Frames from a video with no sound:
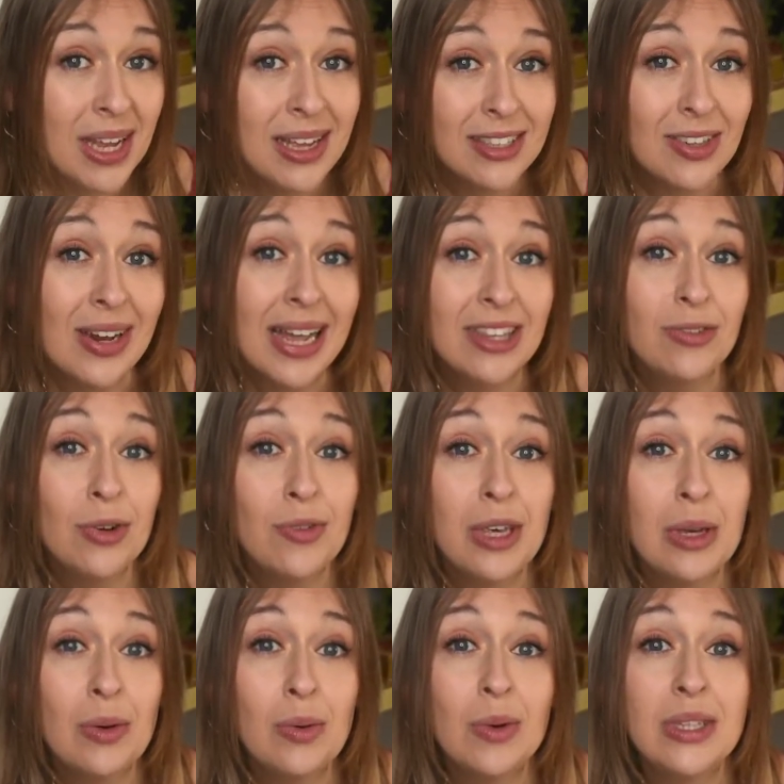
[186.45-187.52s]
So let's
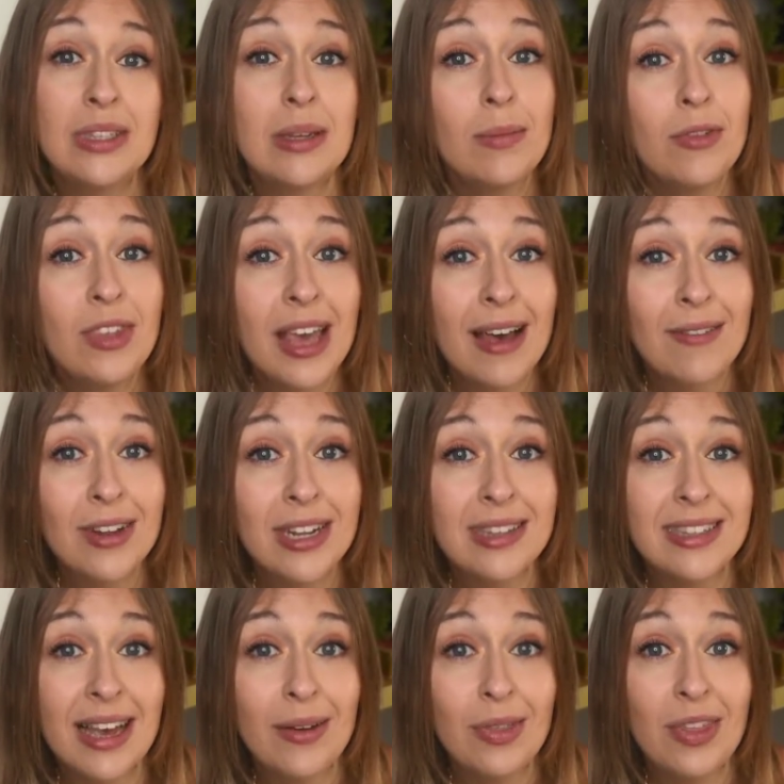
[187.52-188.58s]
review what some of the
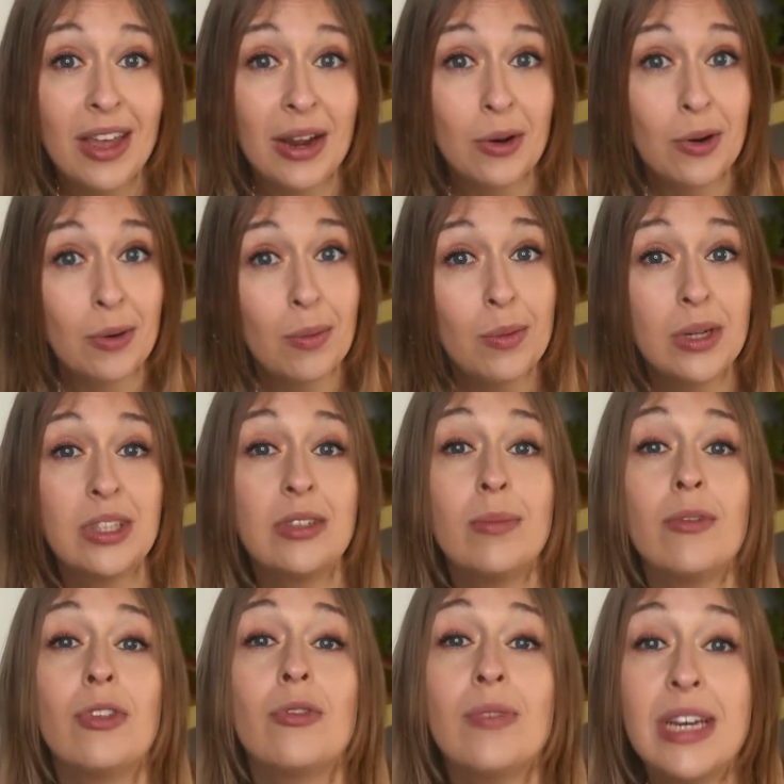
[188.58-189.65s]
evidence out there, or what some
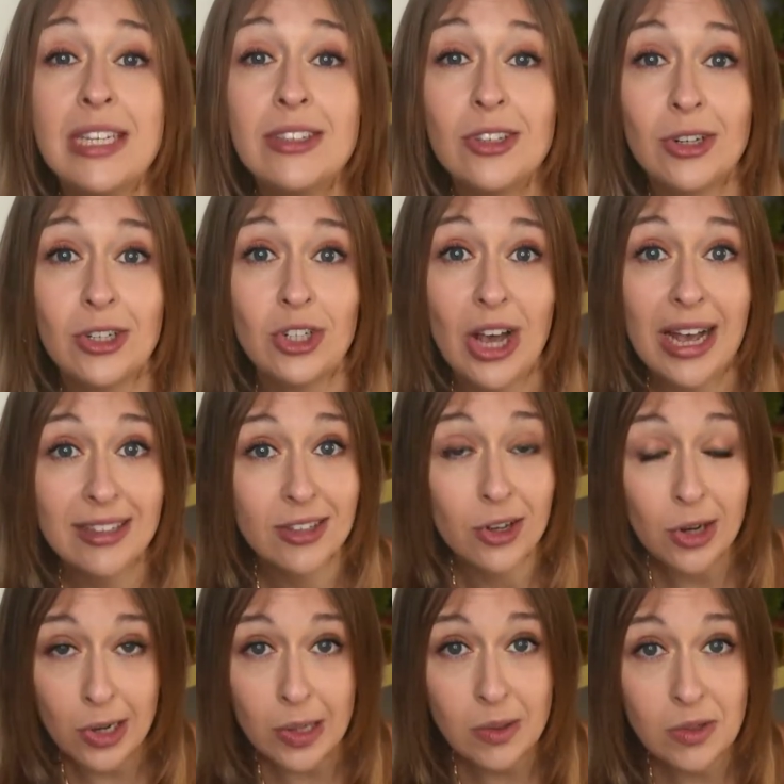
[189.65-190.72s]
of the research has
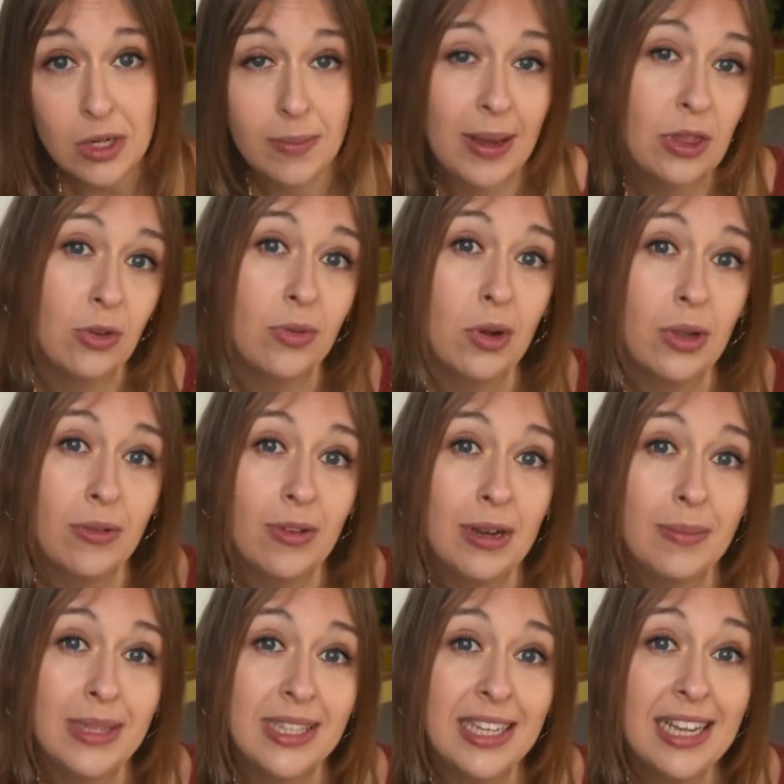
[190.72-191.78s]
concluded about the role of
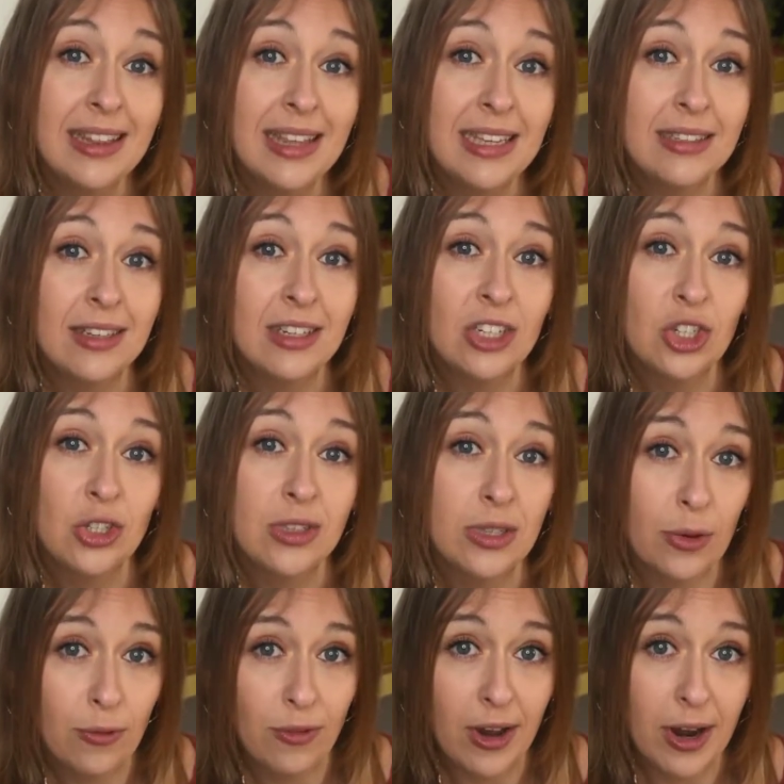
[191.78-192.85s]
vitamin C in these conditions
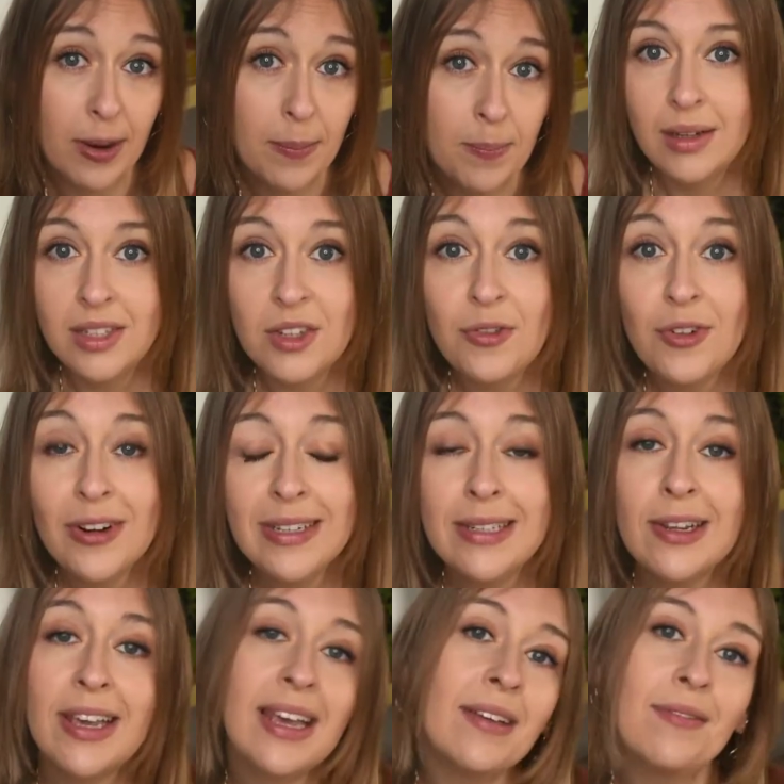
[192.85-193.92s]
so far. So first,
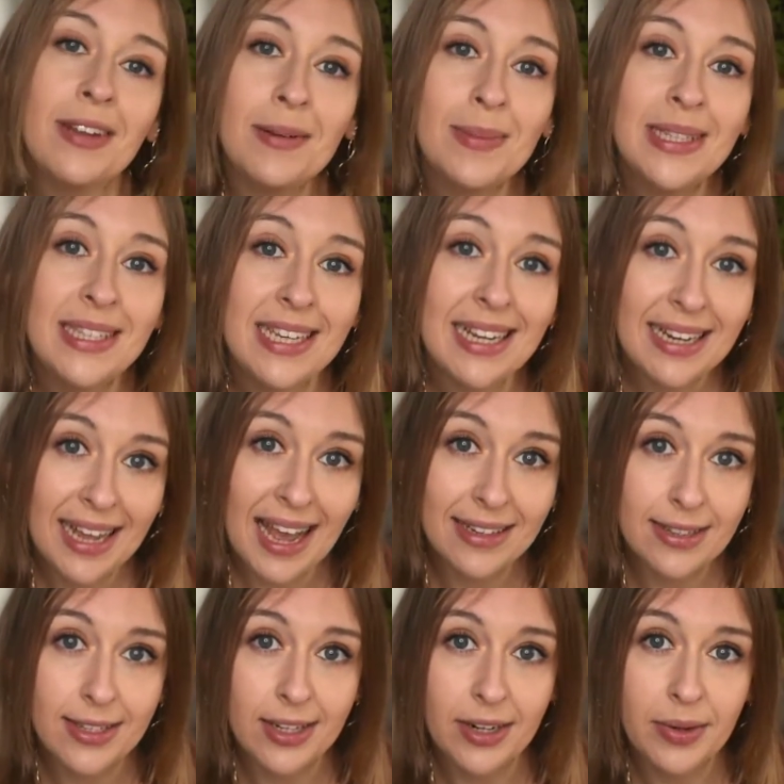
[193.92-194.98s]
looking at vitamin C in
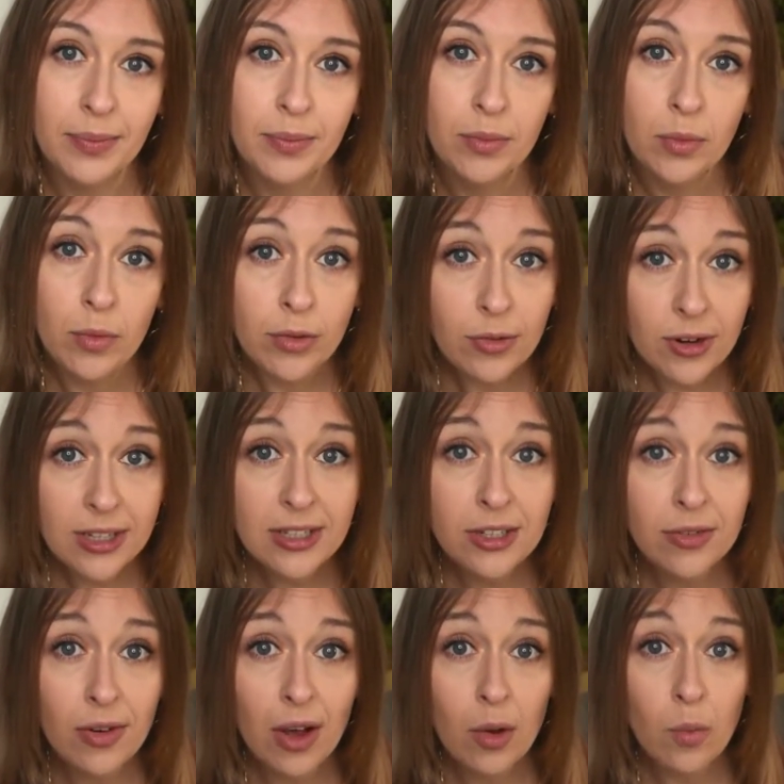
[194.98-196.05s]
cancer. Well, first
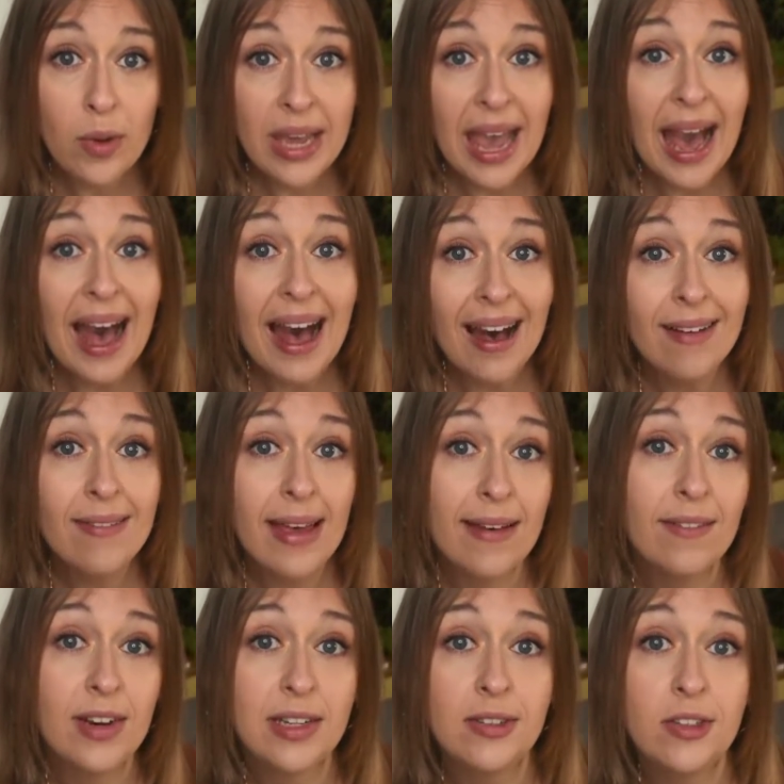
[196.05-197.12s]
of all, we have
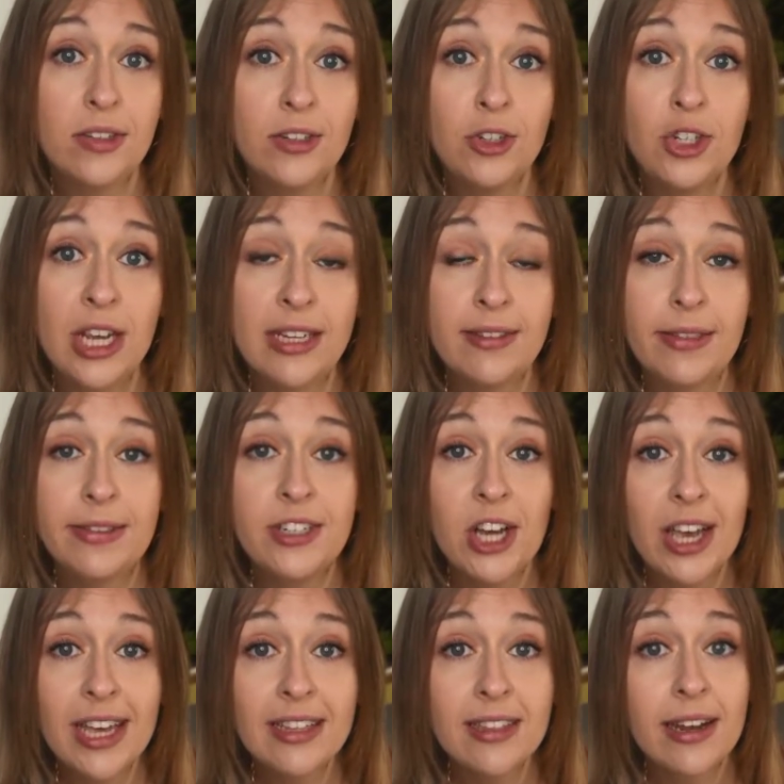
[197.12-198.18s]
evidence to suggest that
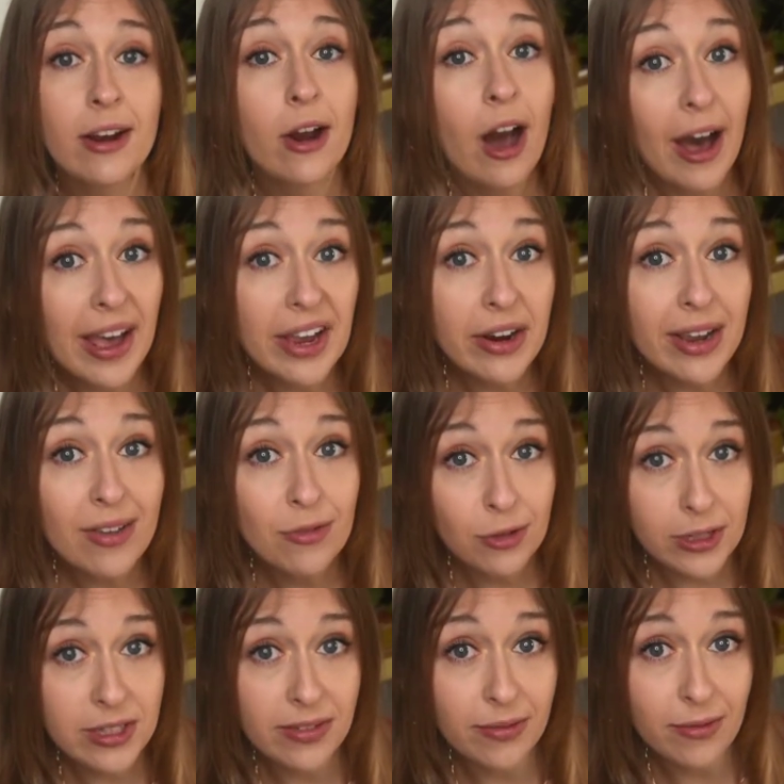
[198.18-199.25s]
diets that are higher in
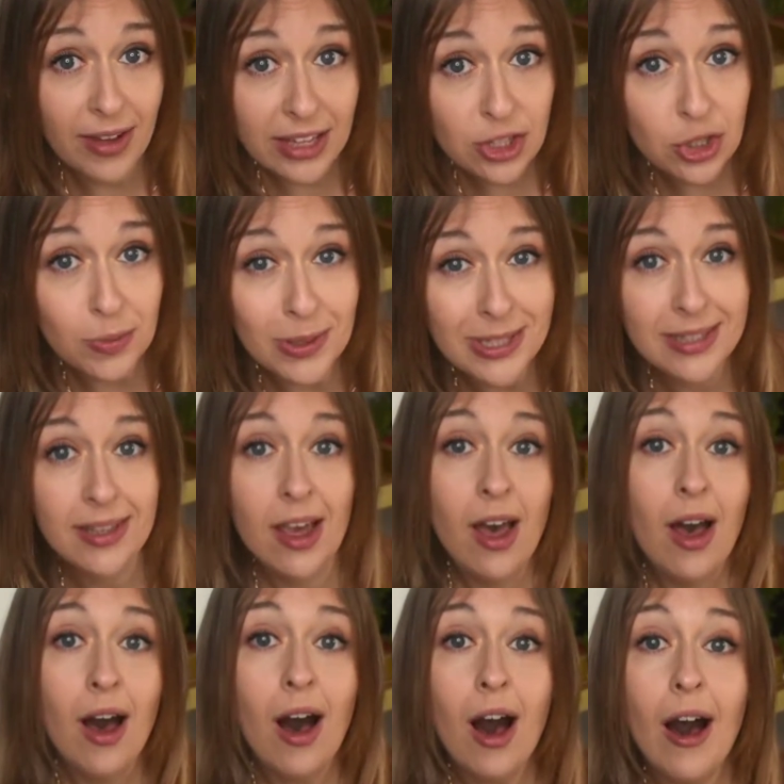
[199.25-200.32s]
fruits and vegetables
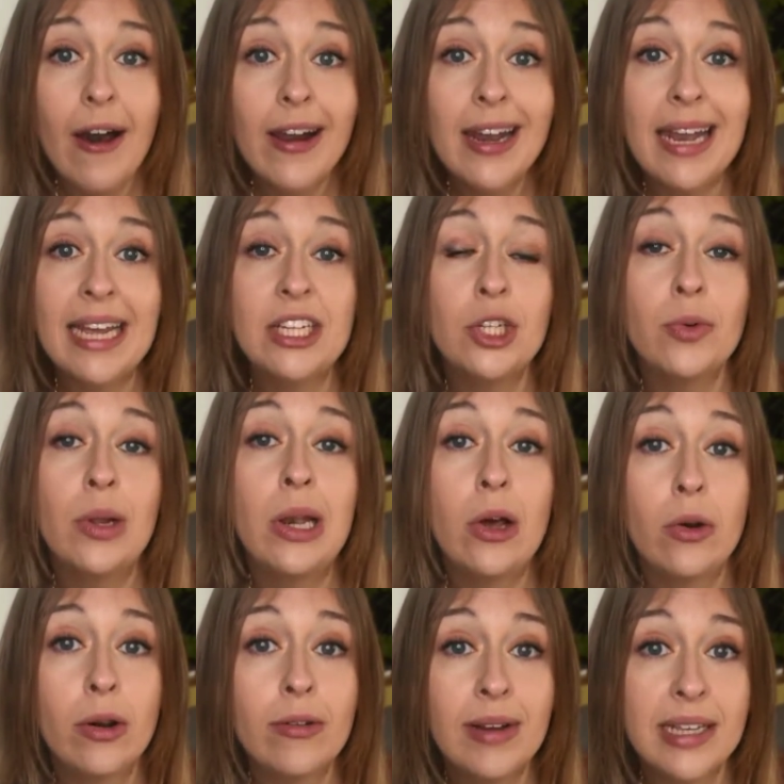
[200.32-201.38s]
are linked to a
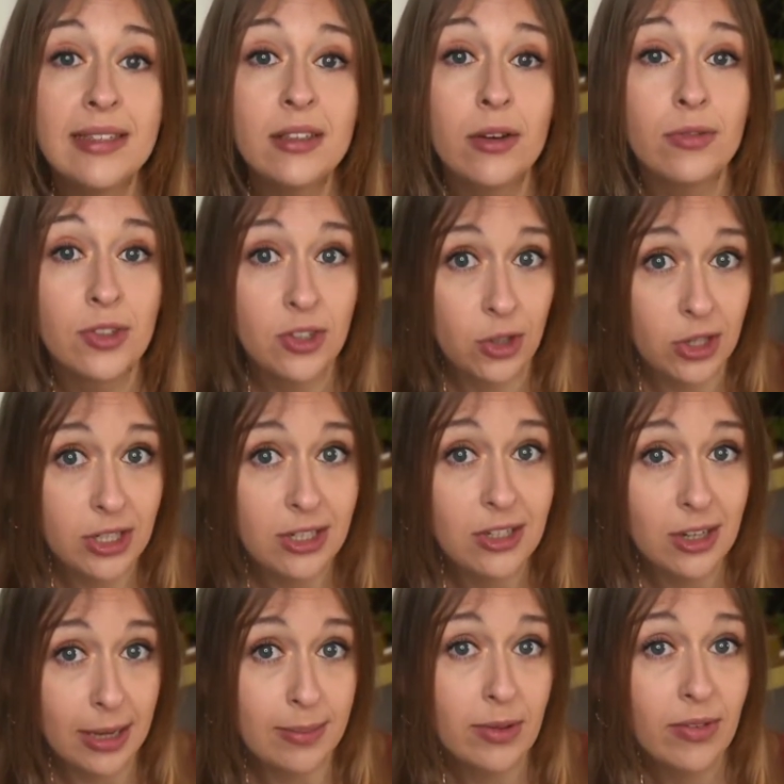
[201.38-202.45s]
lower risk of certain
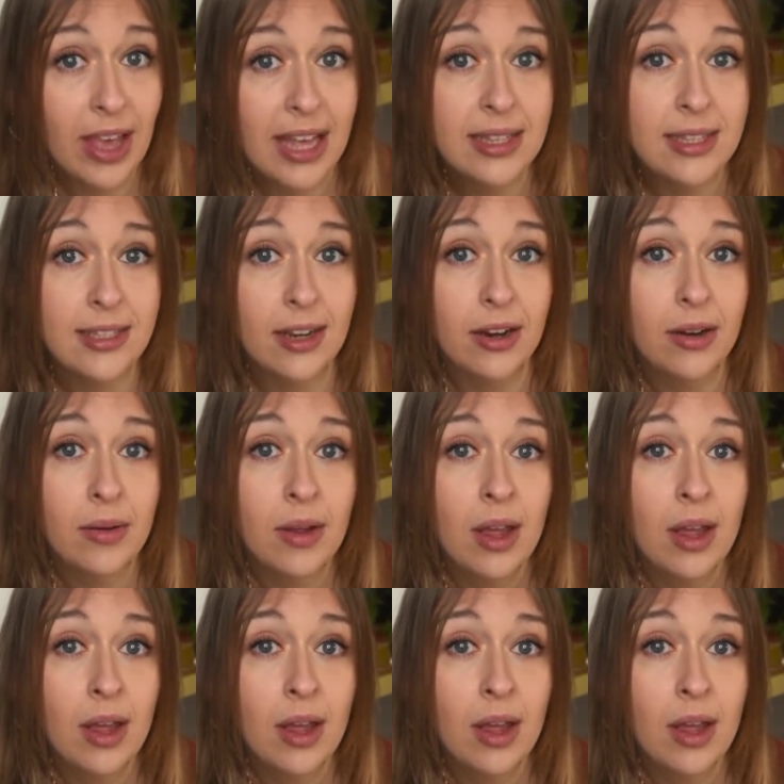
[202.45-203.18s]
types of cancer.